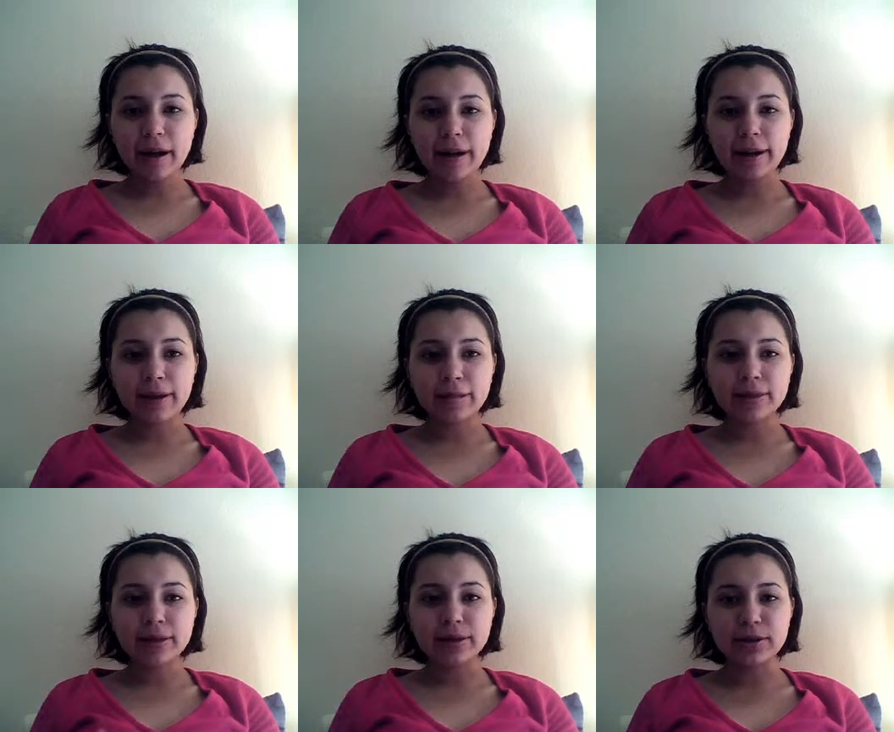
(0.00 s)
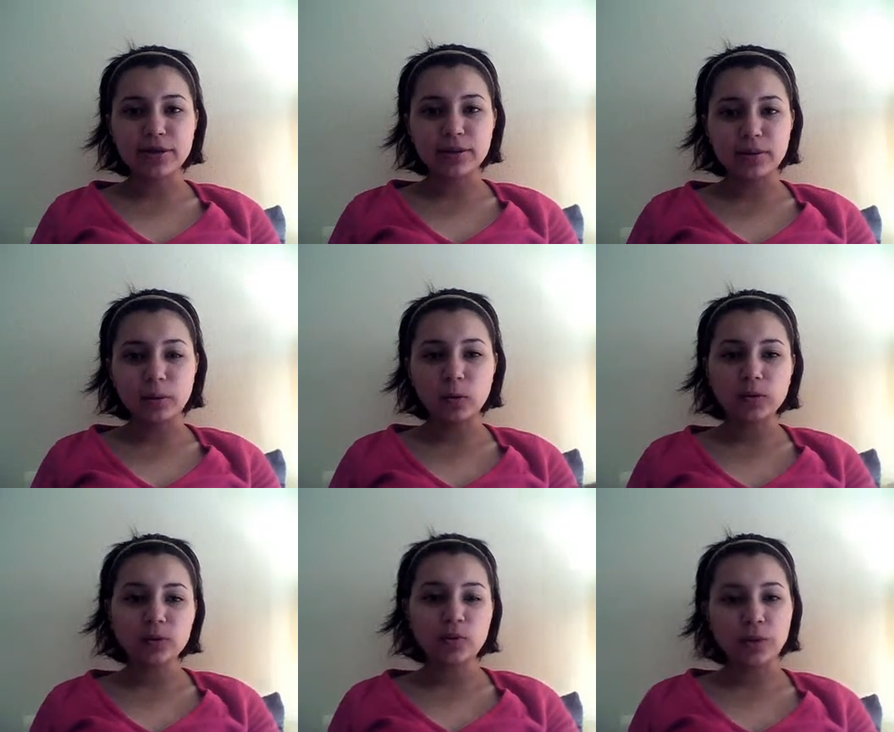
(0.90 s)
I was going to do a
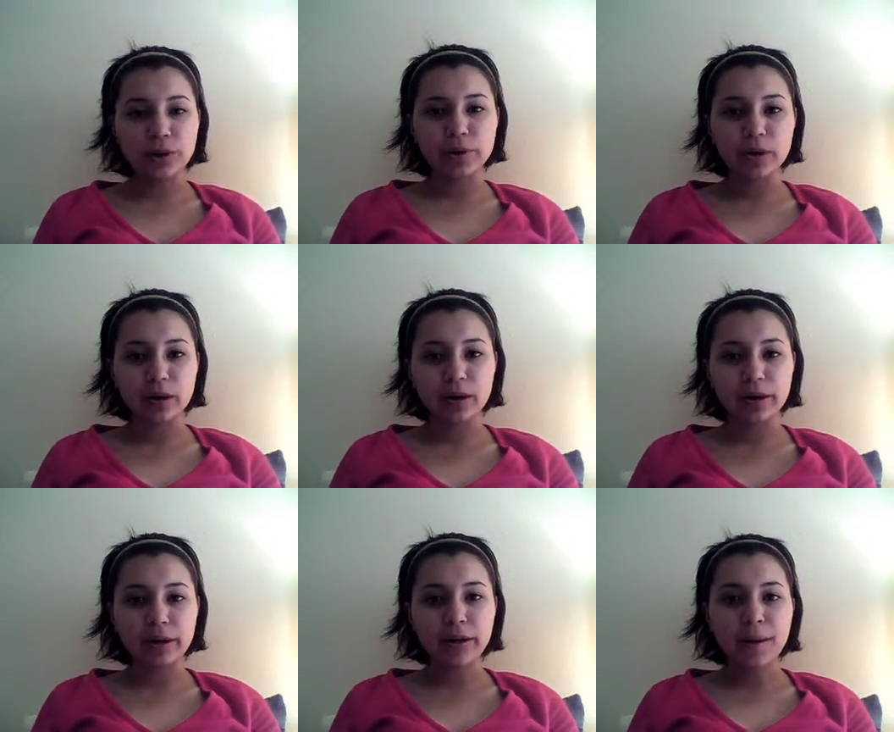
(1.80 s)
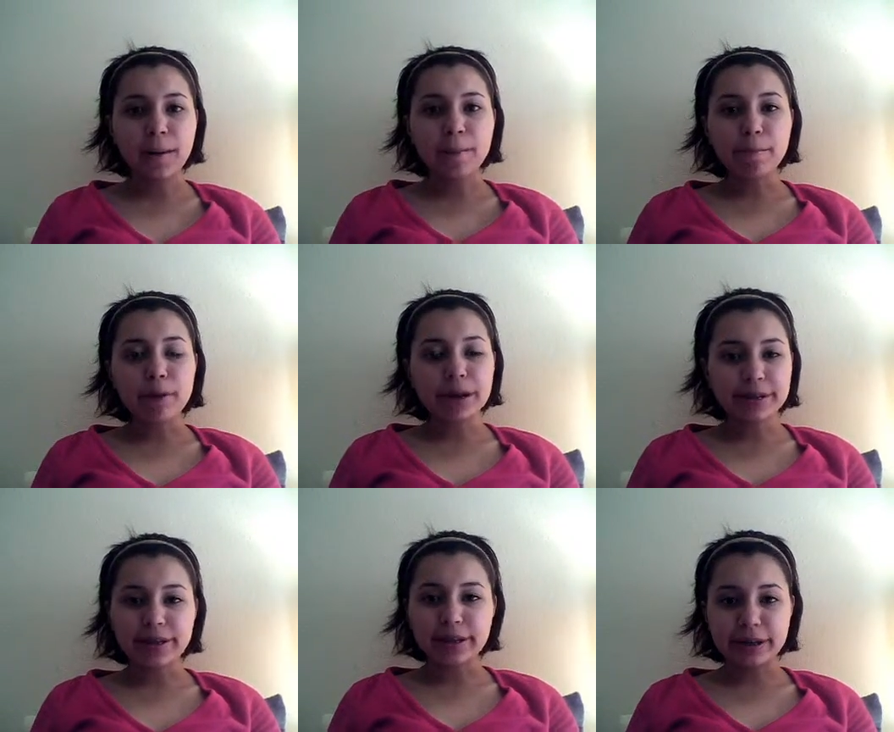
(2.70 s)
little tutorial on my
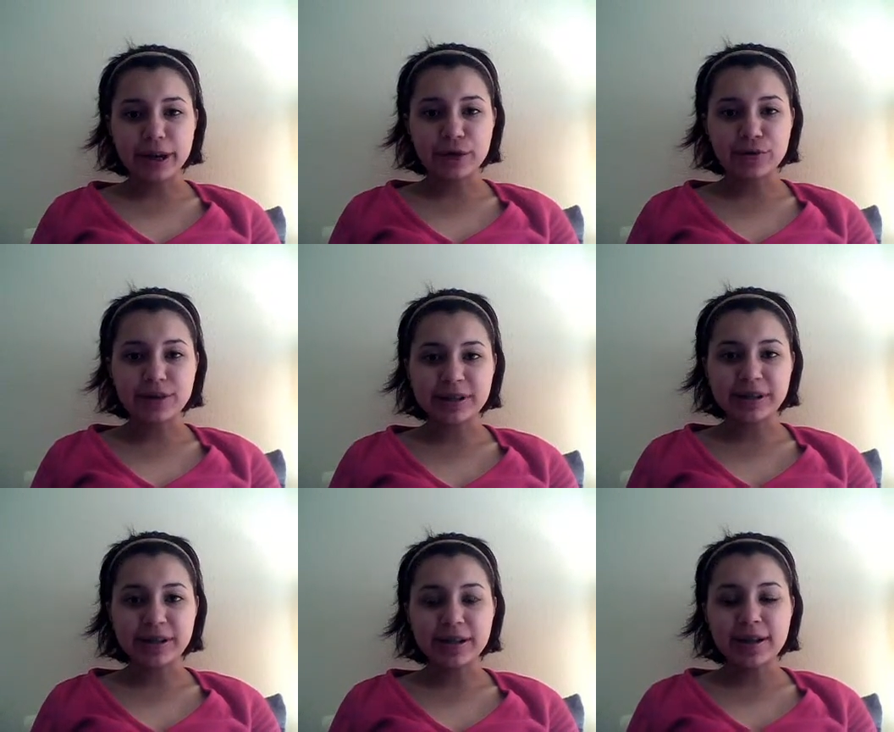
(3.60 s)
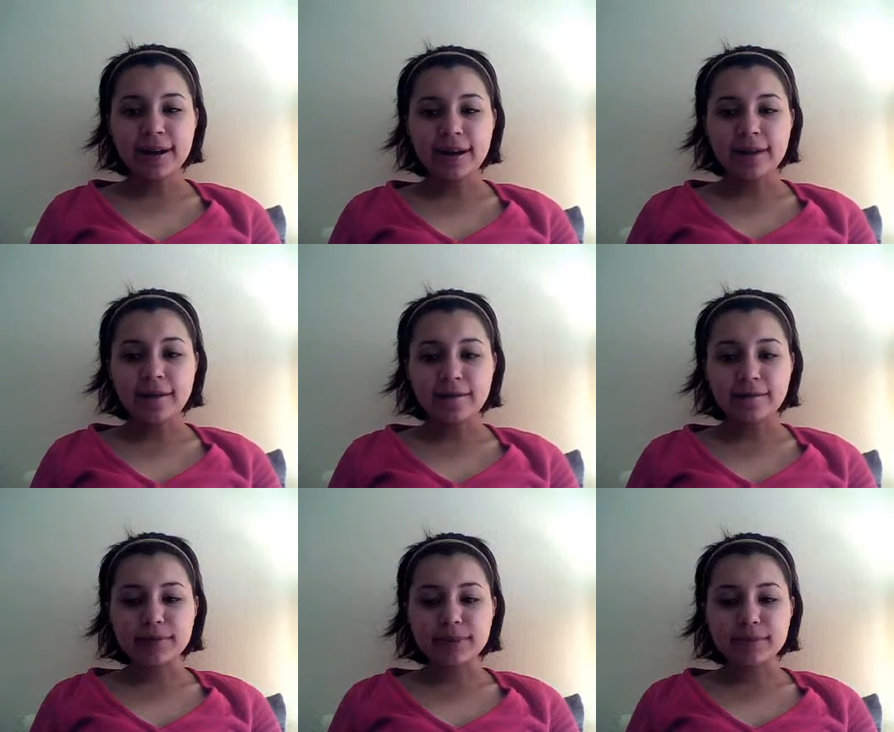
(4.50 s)
skincare routine.
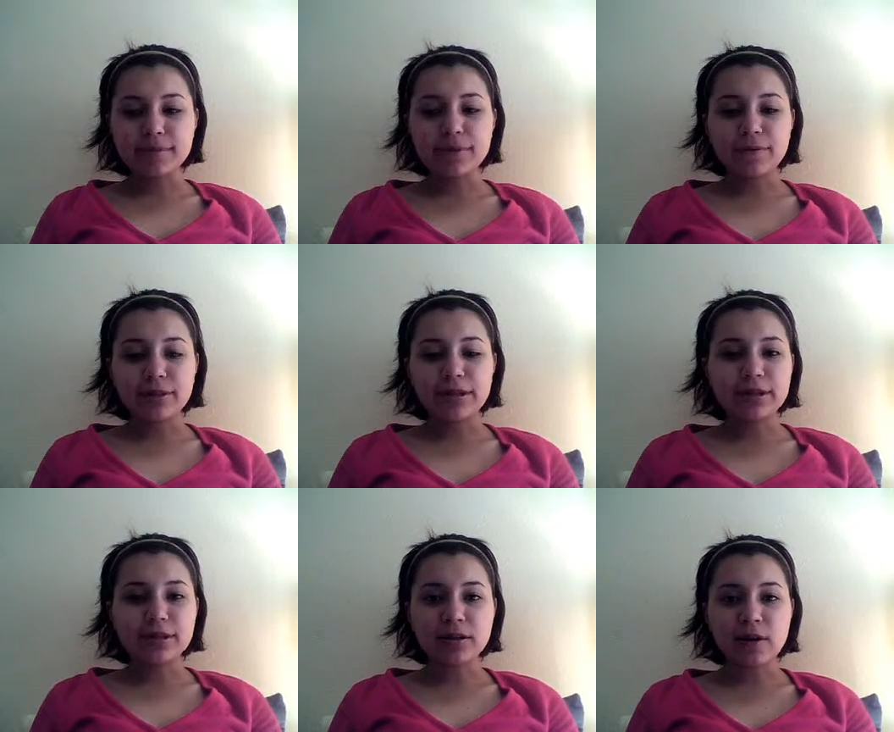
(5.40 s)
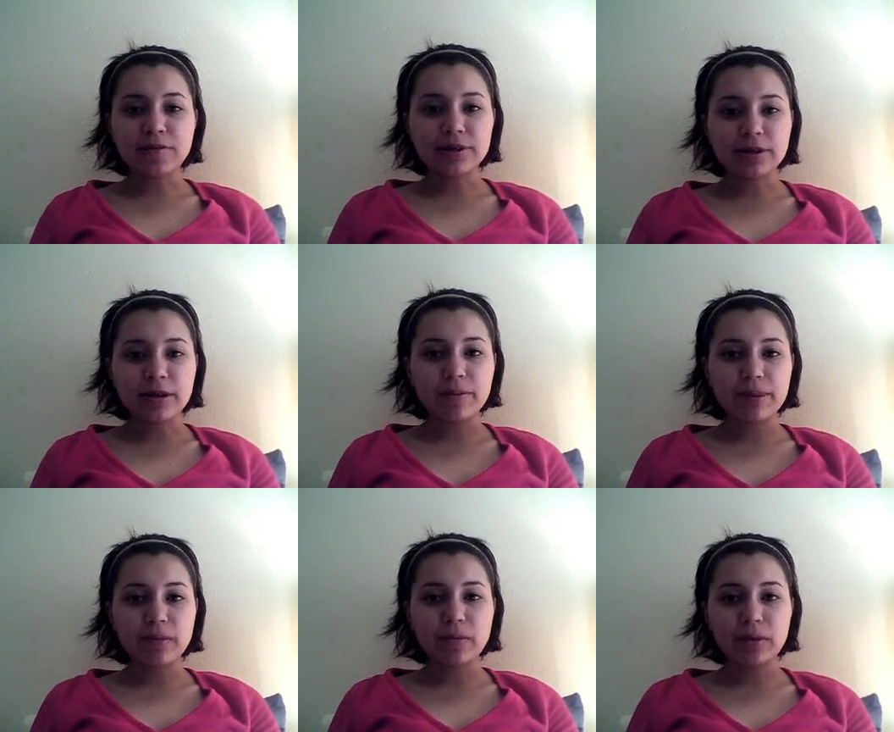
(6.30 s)
It's a little different. This is obviously going
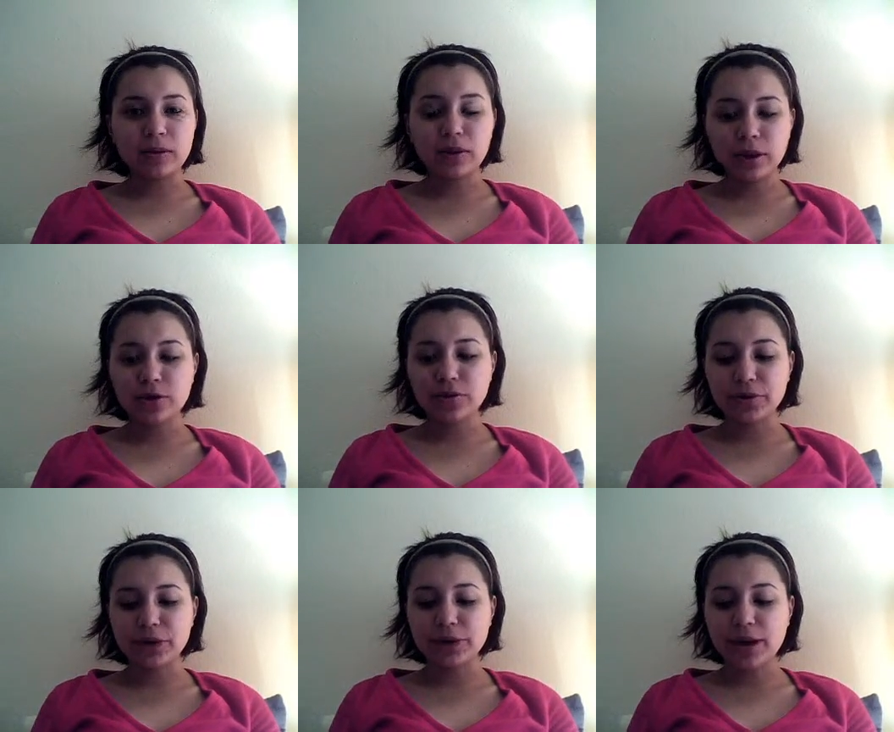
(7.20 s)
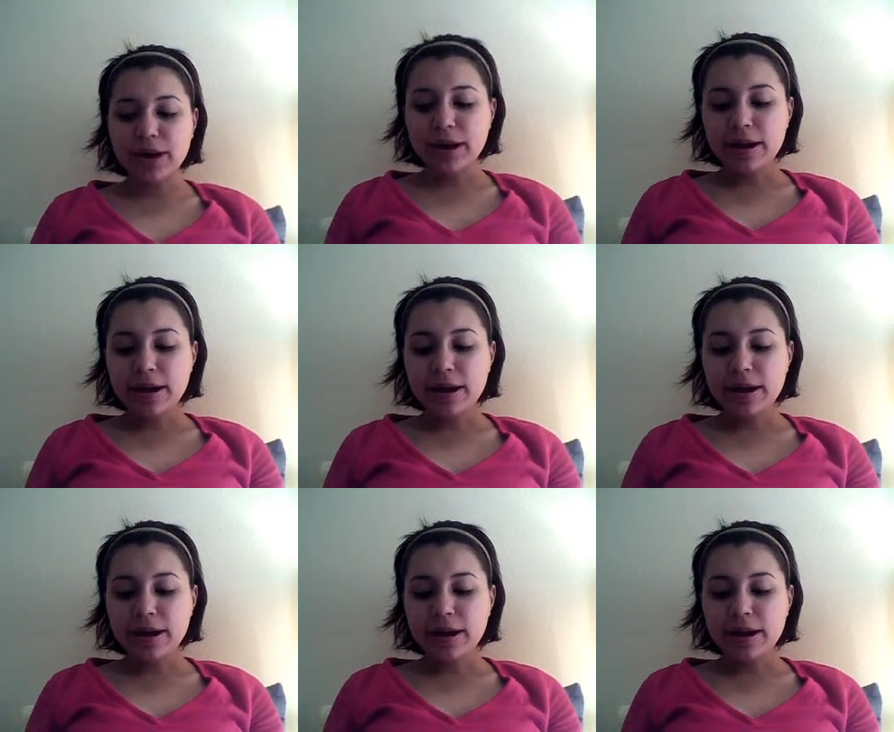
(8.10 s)
to be a lot shorter,